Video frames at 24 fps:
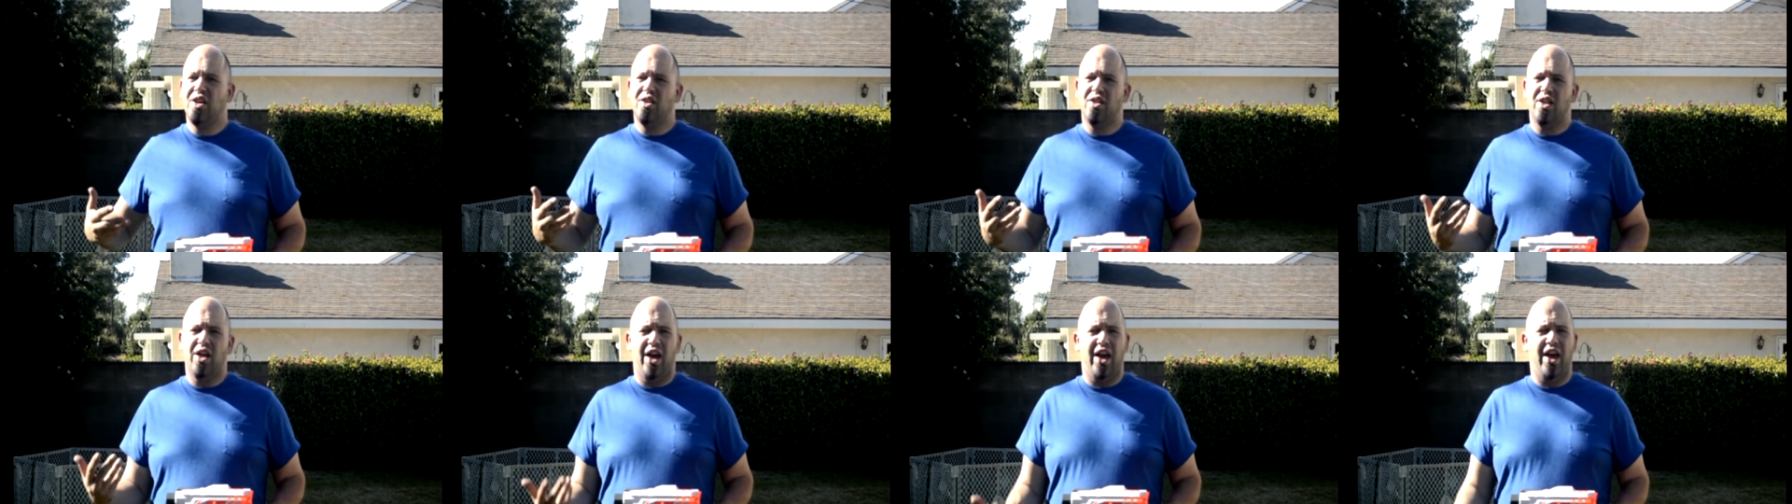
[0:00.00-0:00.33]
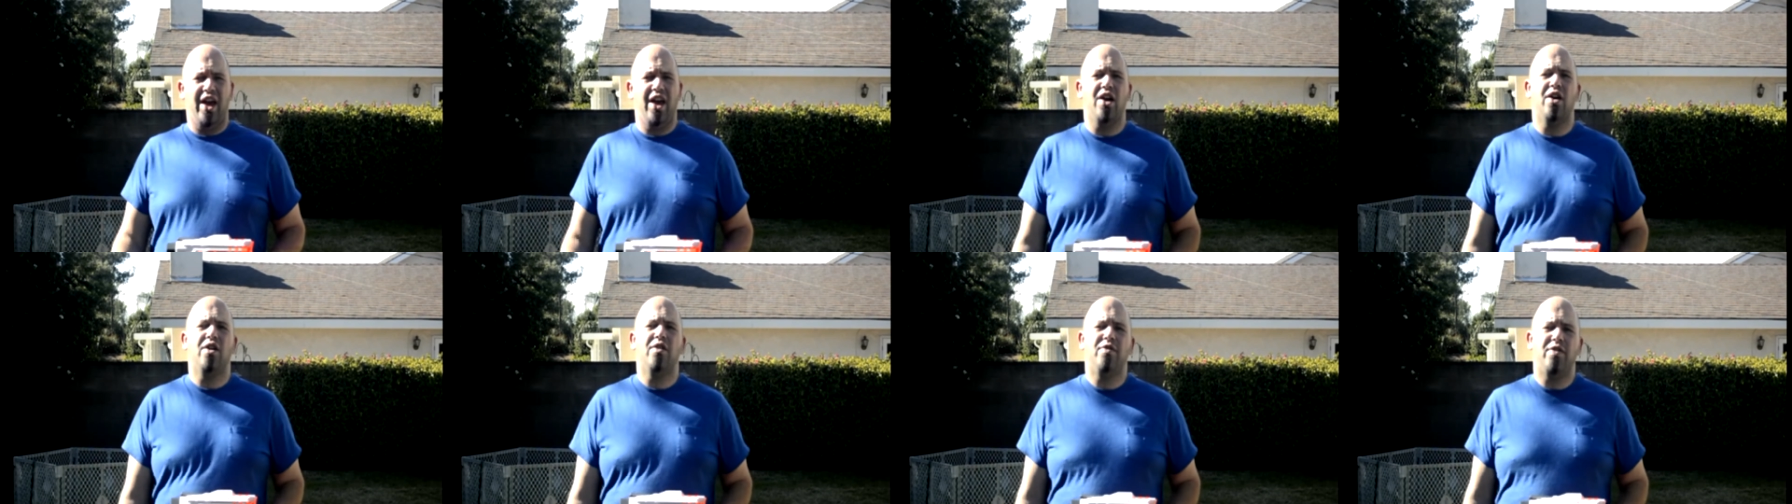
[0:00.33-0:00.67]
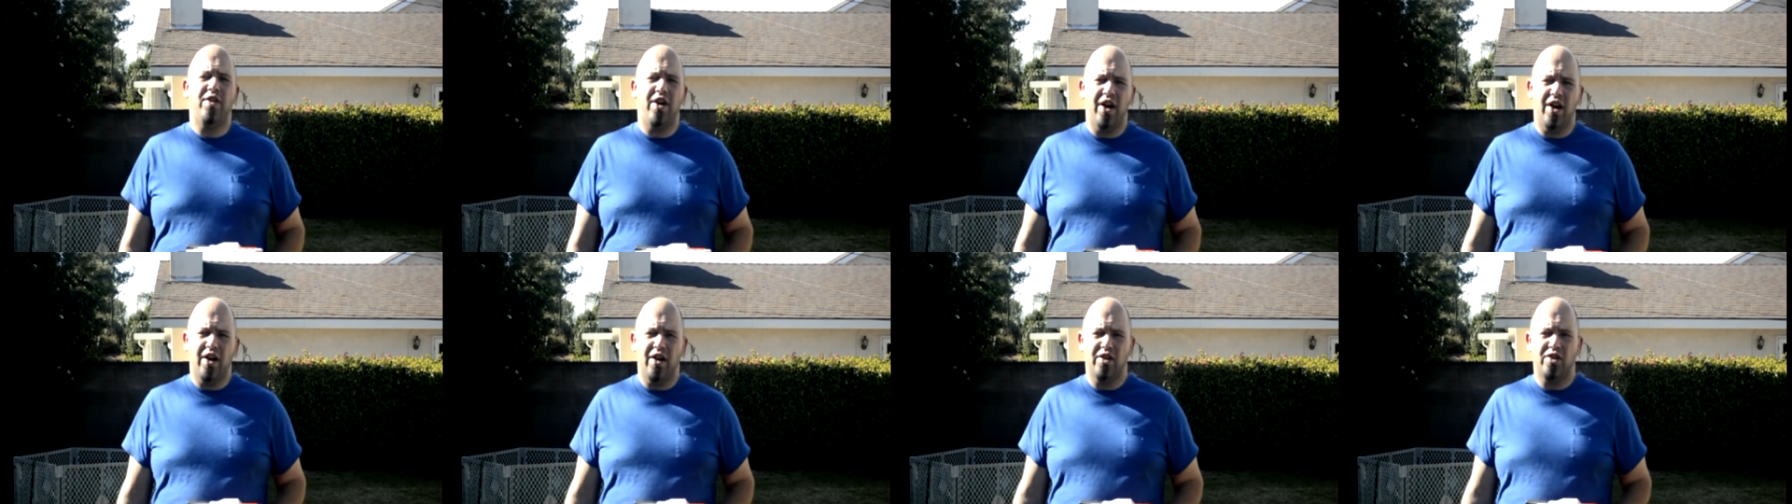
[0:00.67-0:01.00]
A
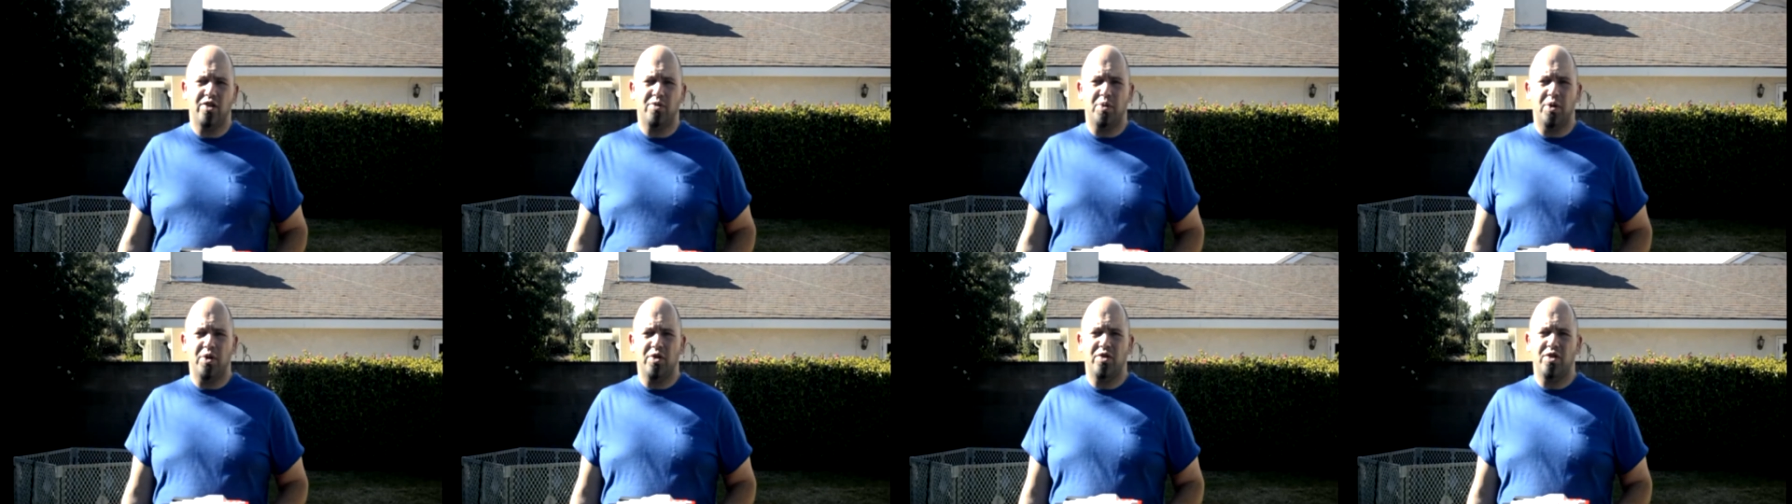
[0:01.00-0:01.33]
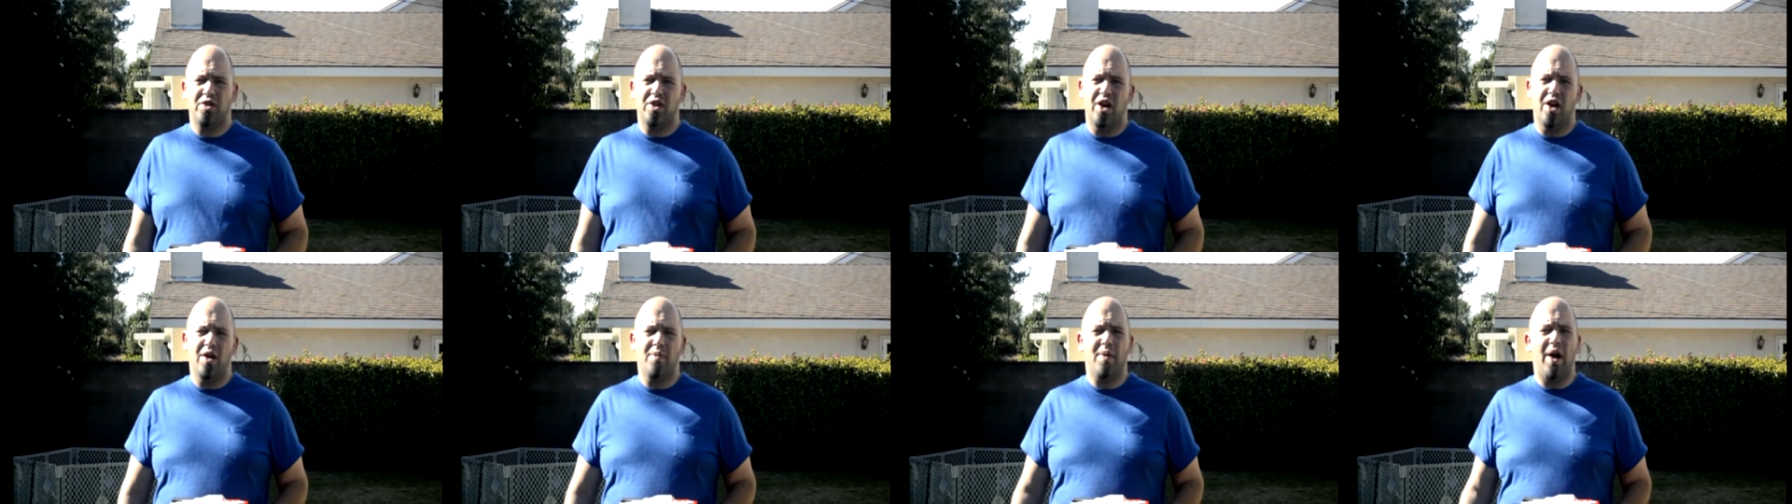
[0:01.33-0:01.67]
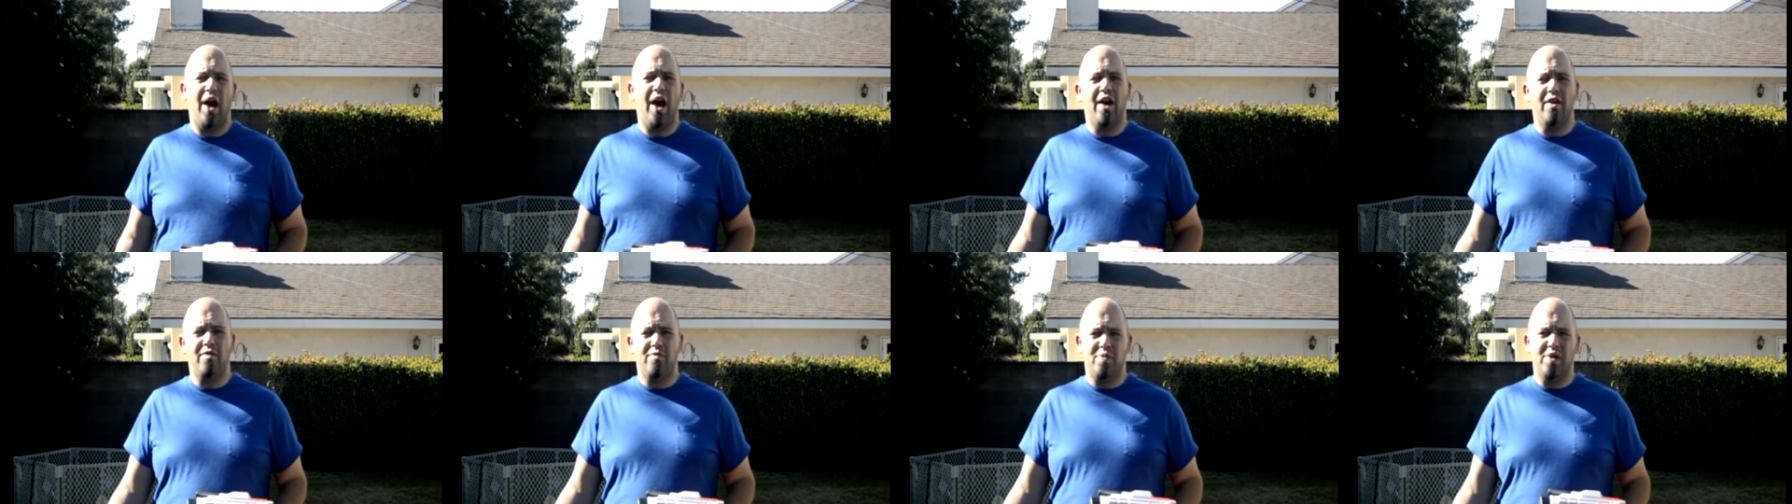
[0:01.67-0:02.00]
hailfire is supposed to come.
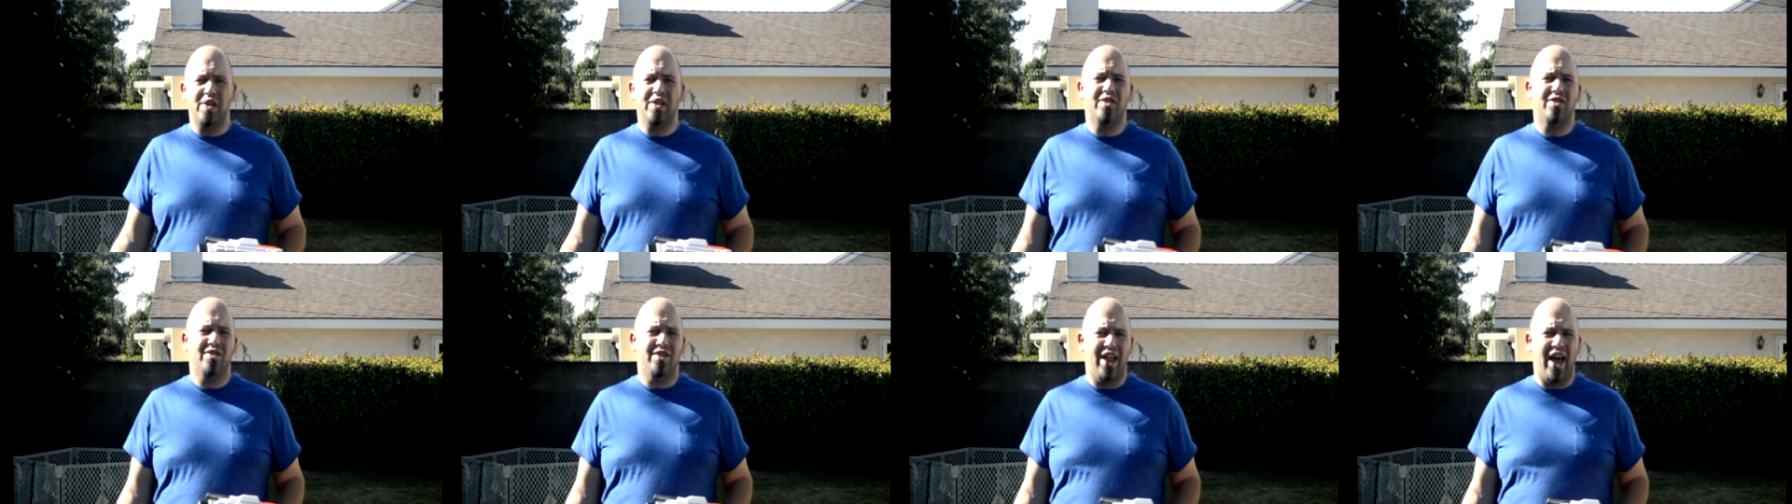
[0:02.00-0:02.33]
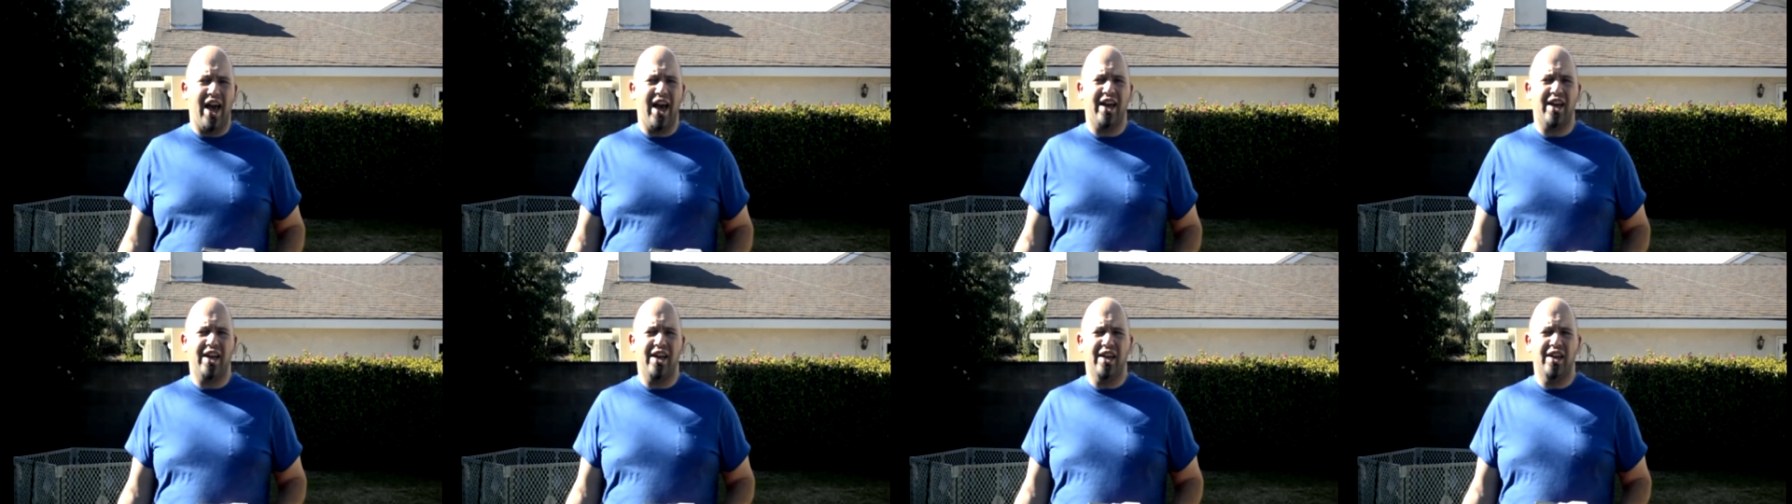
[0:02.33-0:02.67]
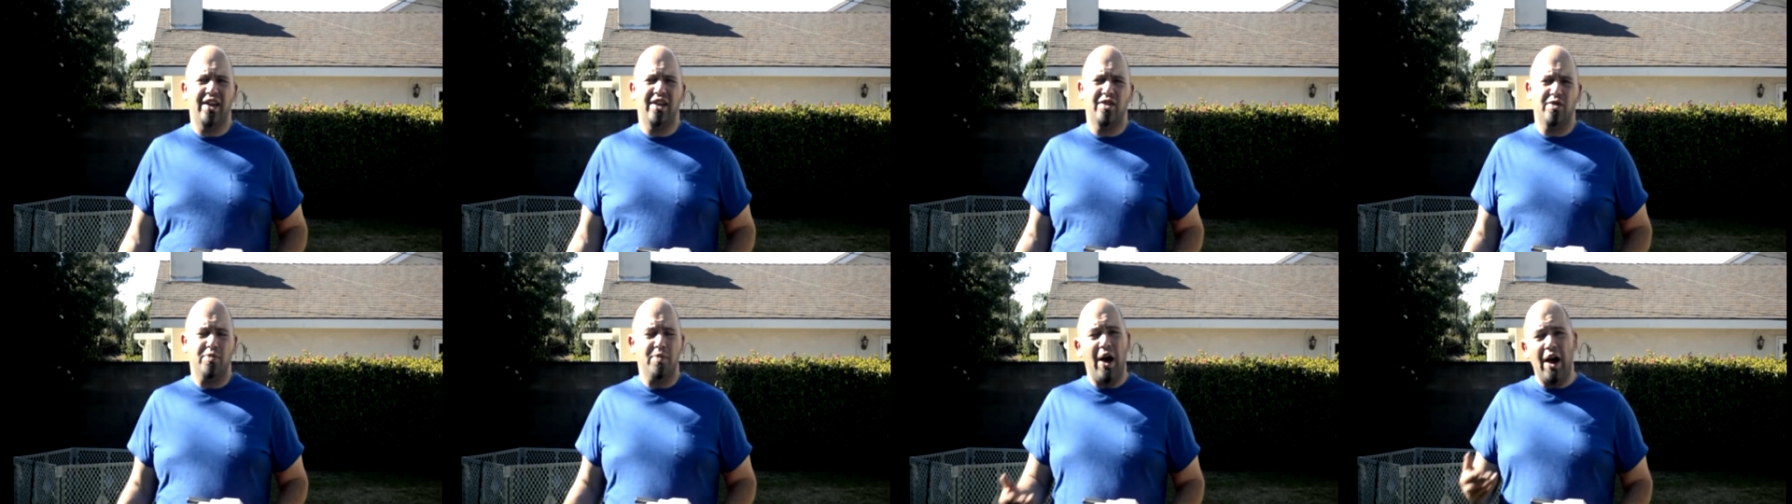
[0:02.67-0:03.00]
I've been slacking.
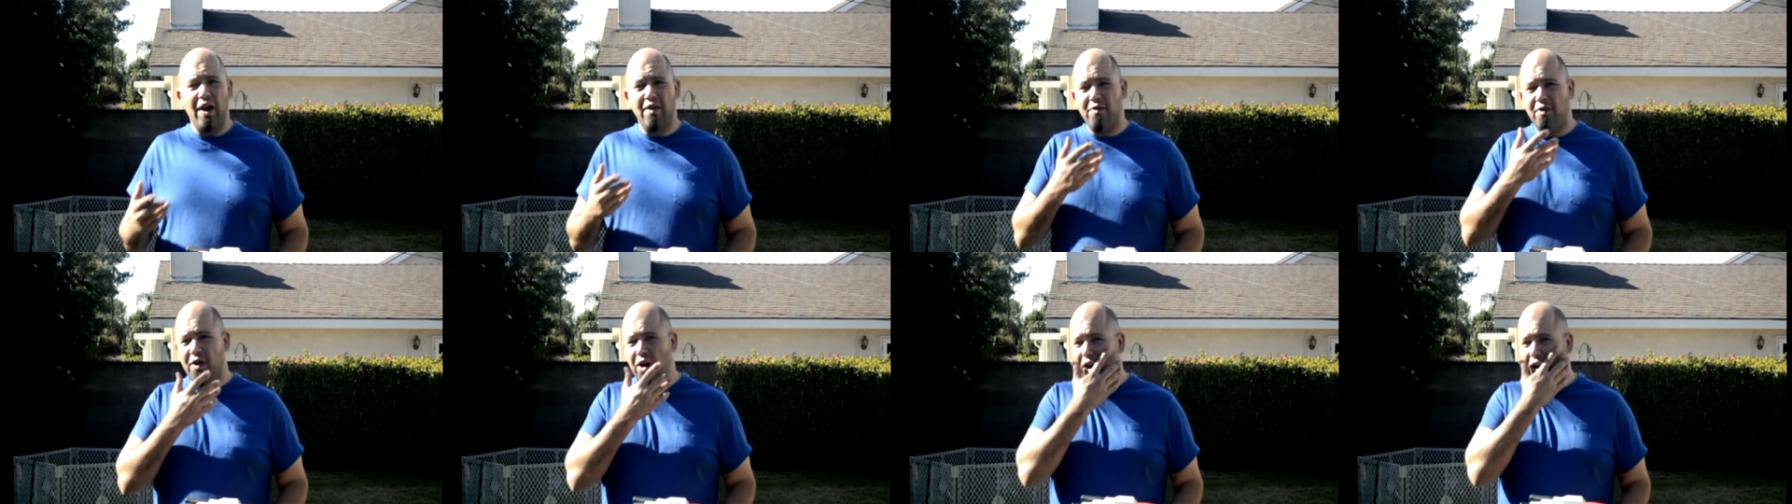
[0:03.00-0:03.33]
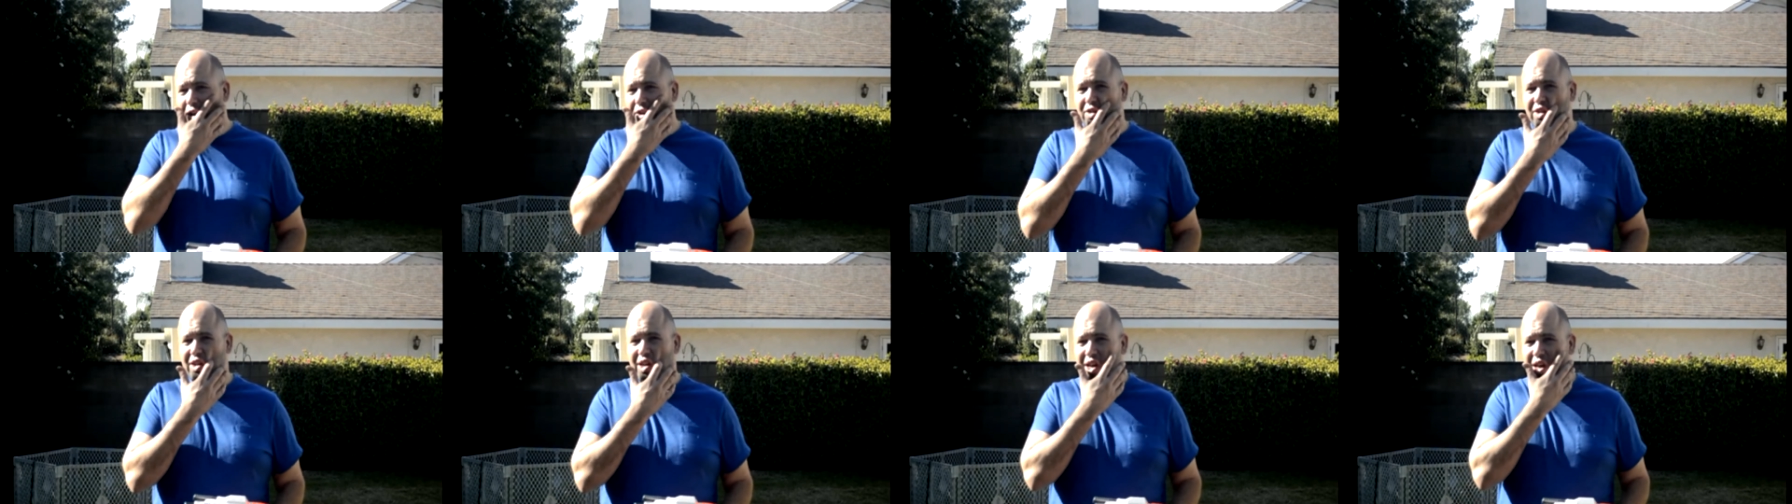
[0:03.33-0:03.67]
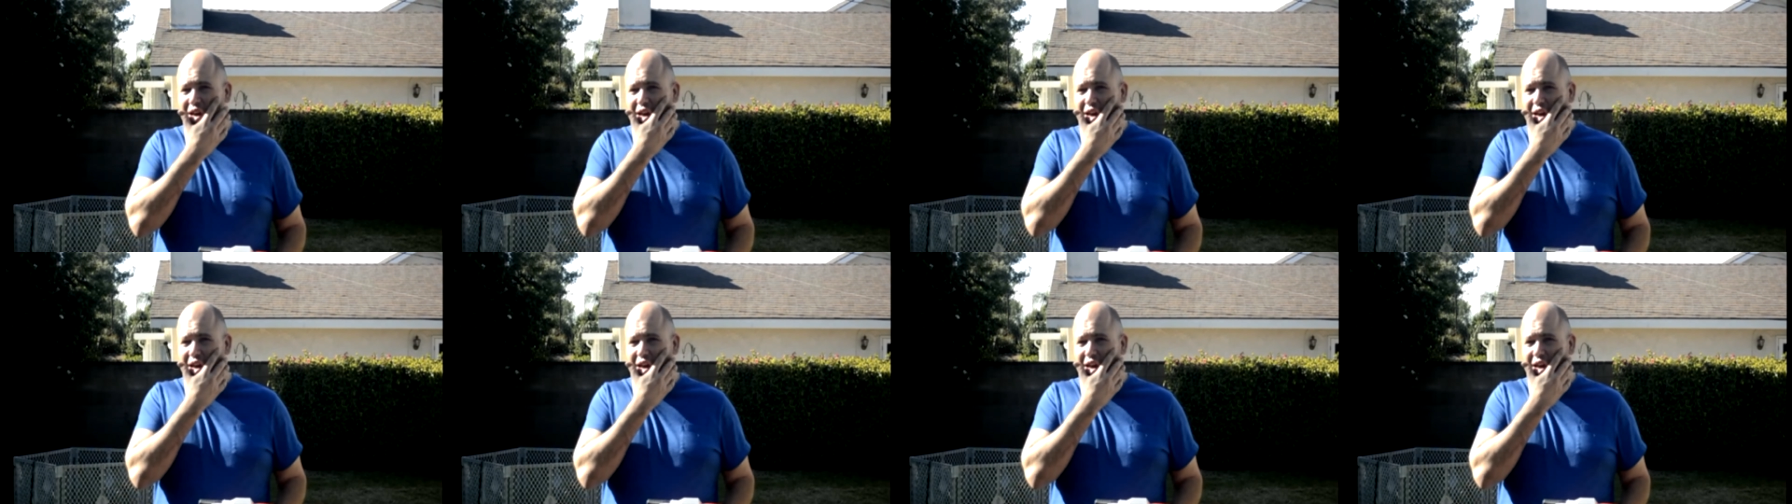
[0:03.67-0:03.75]
It's my fault,